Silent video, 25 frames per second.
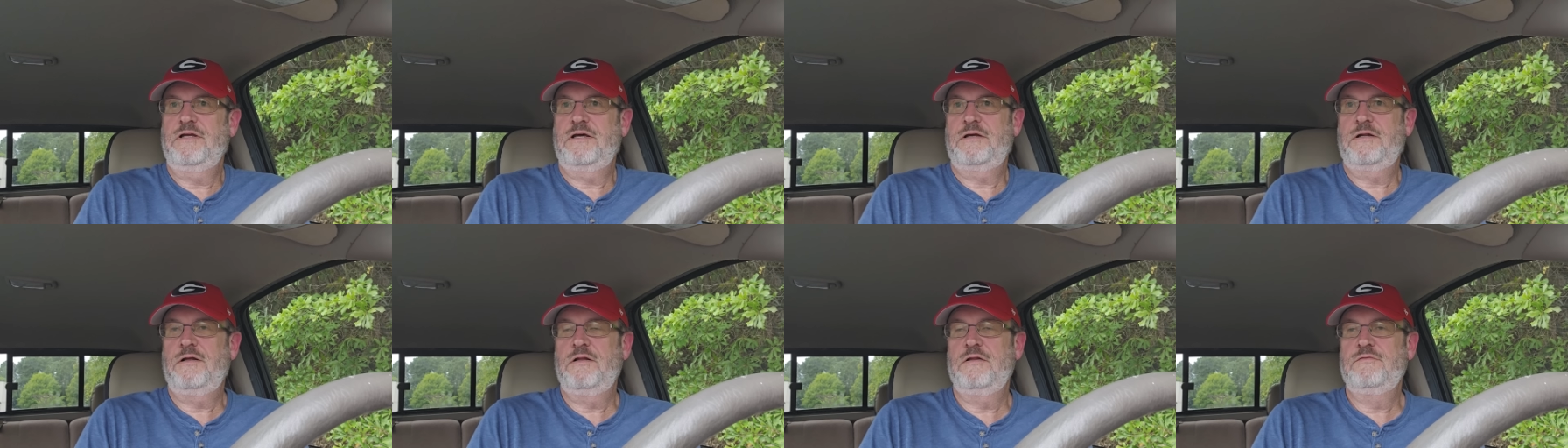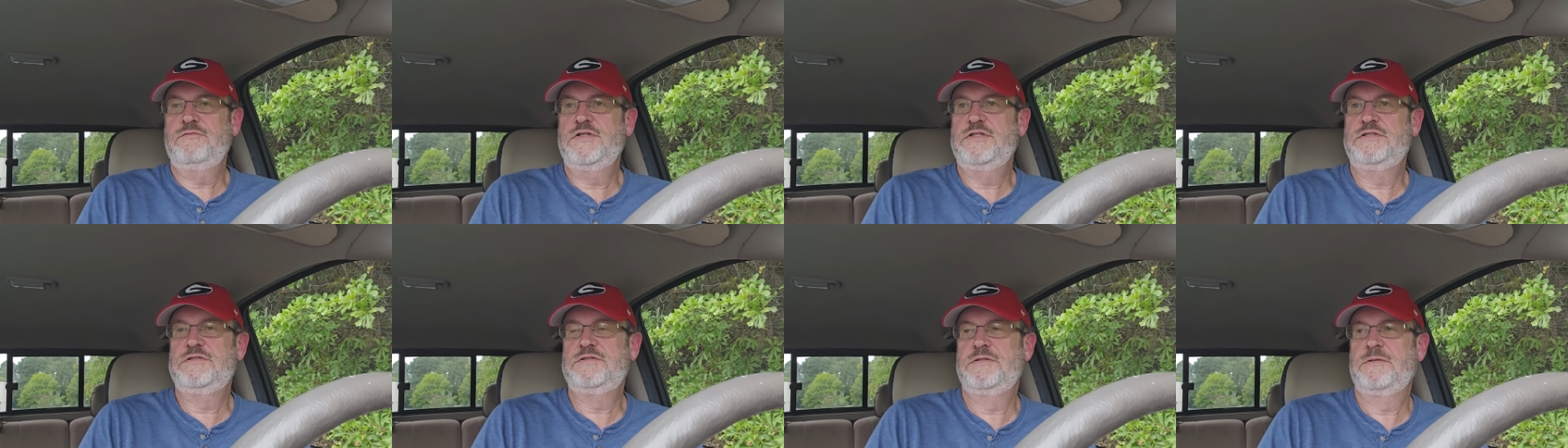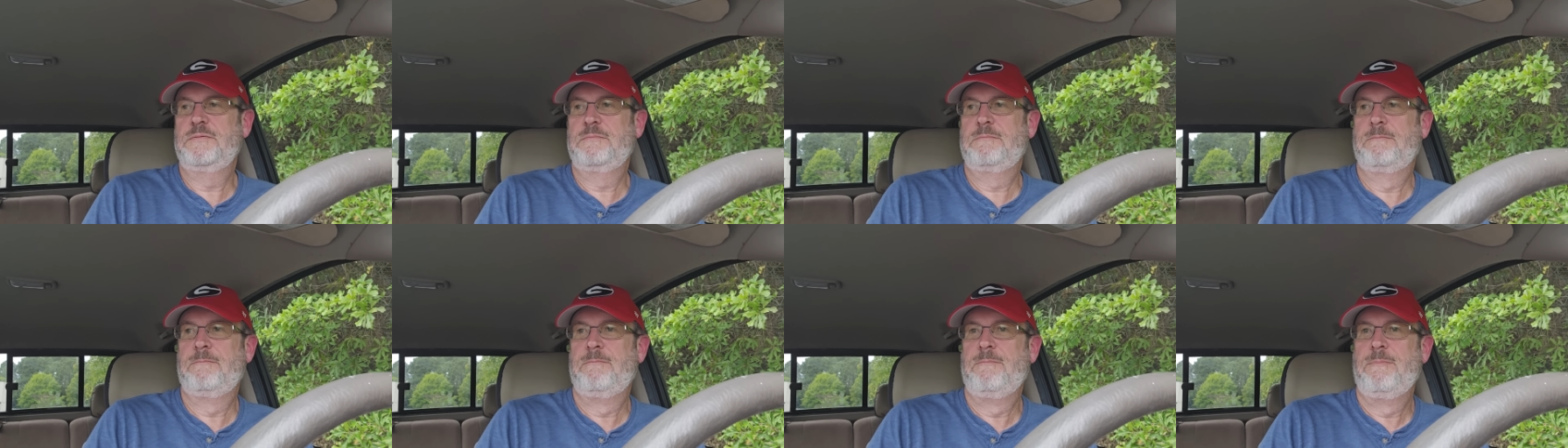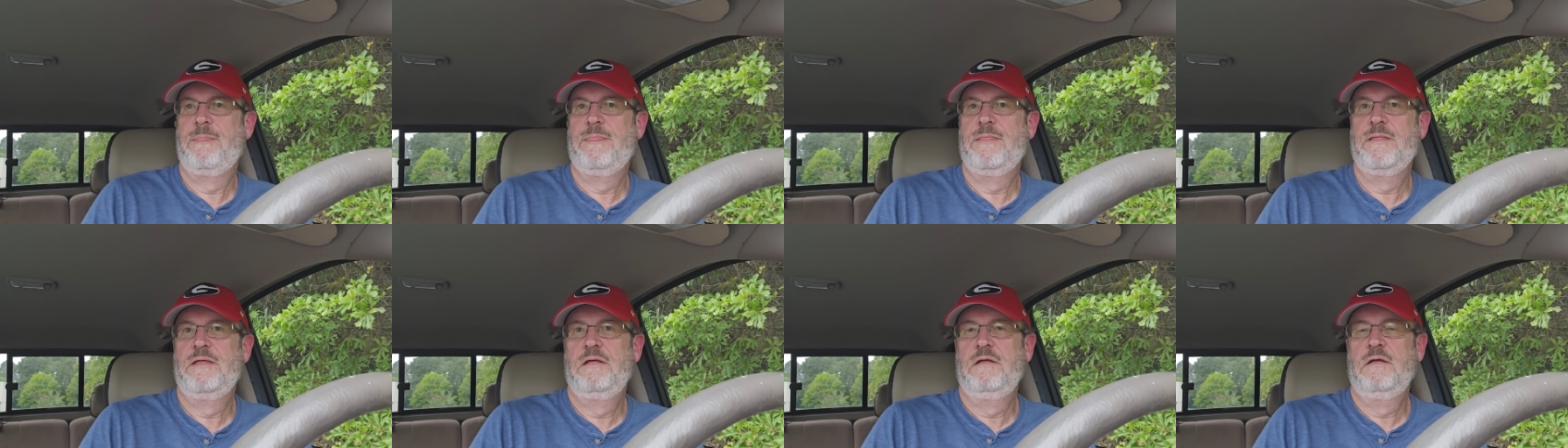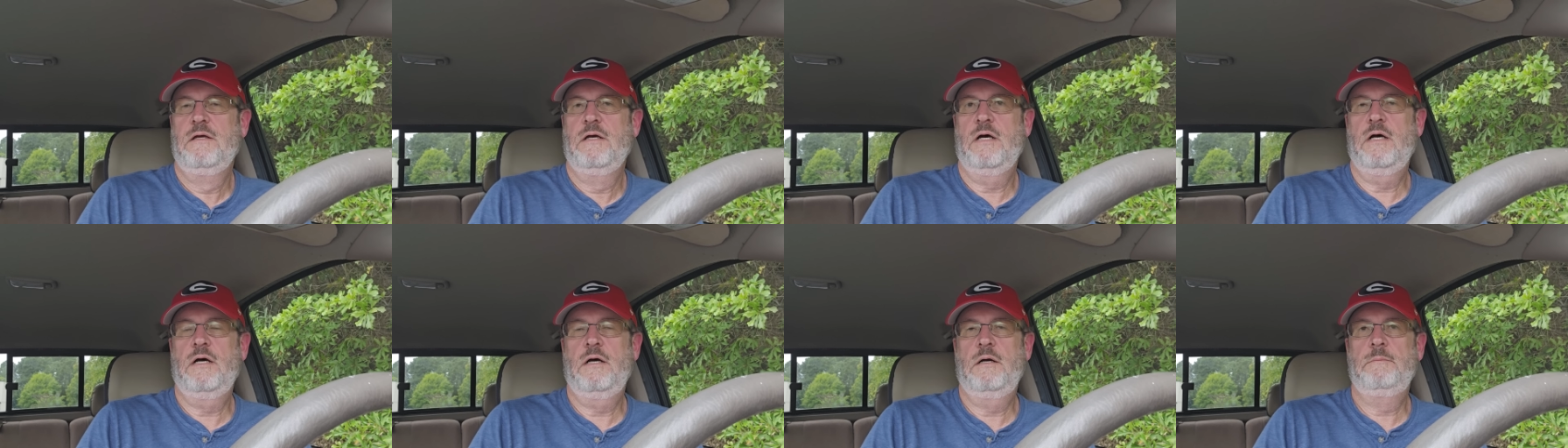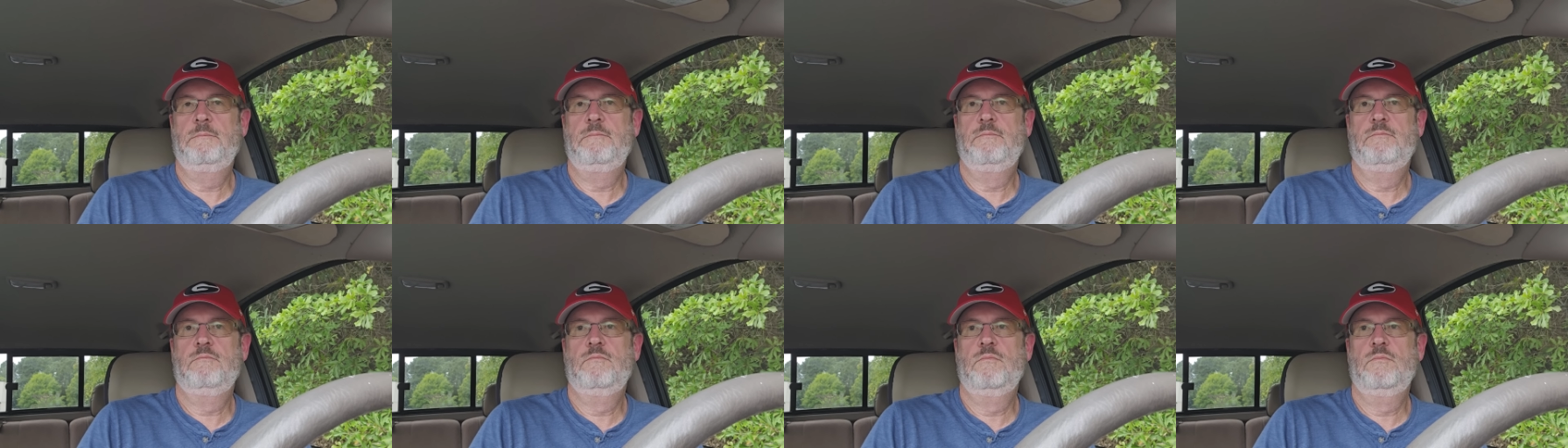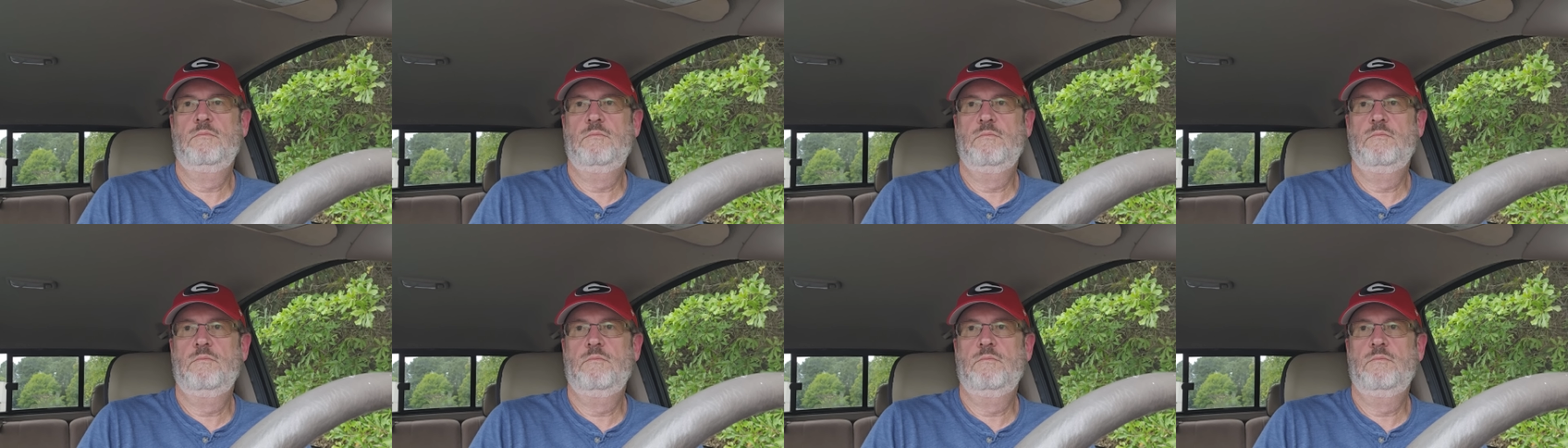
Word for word: not all of us. Um,